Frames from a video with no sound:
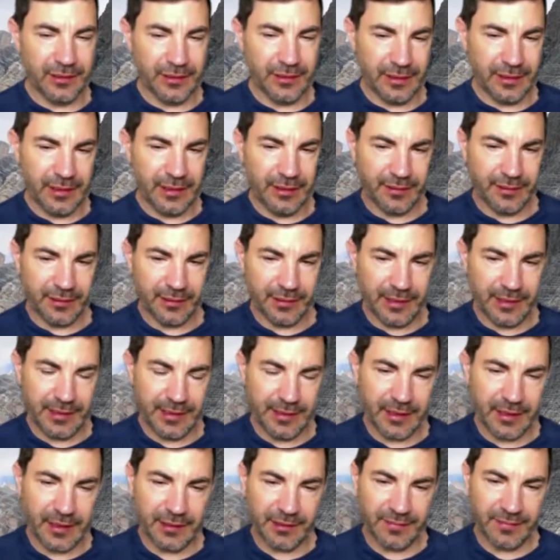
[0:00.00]
And so I
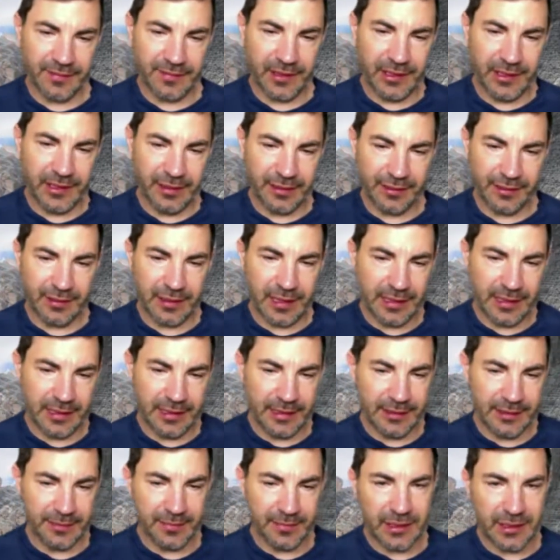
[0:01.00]
think that's very
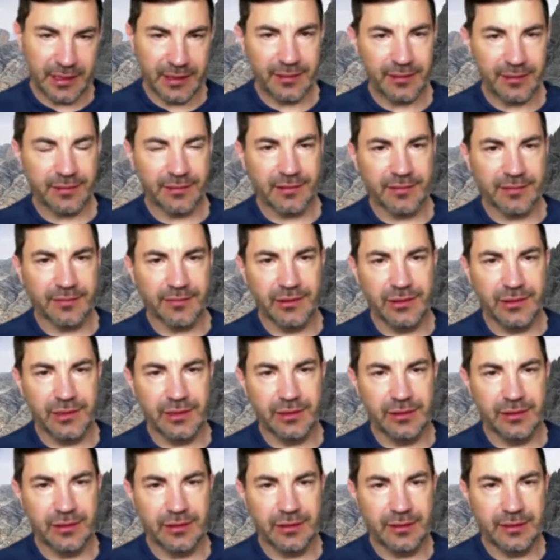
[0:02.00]
exciting because there's really
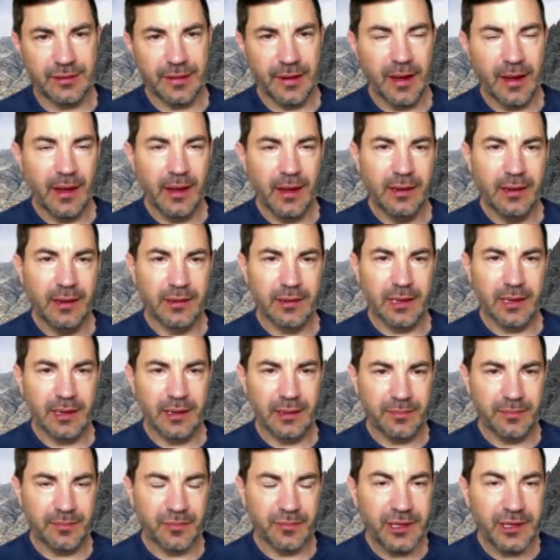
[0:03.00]
good
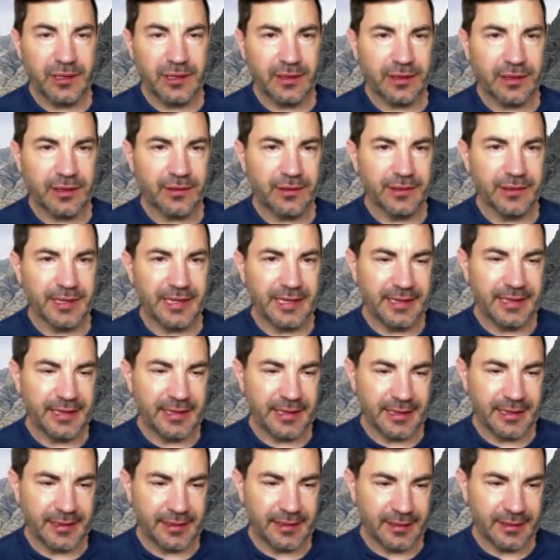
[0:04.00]
preclinical
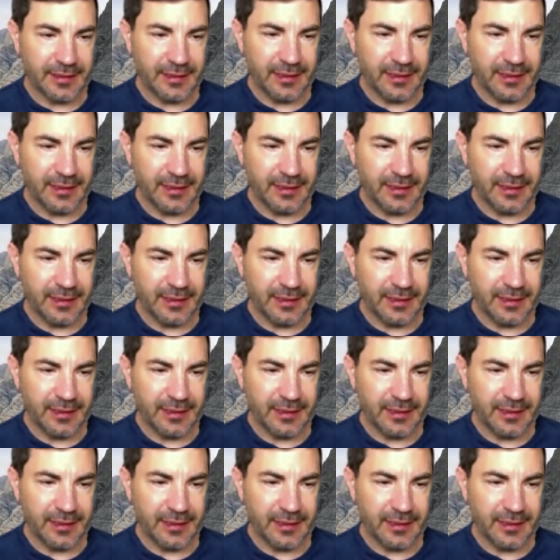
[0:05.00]
data,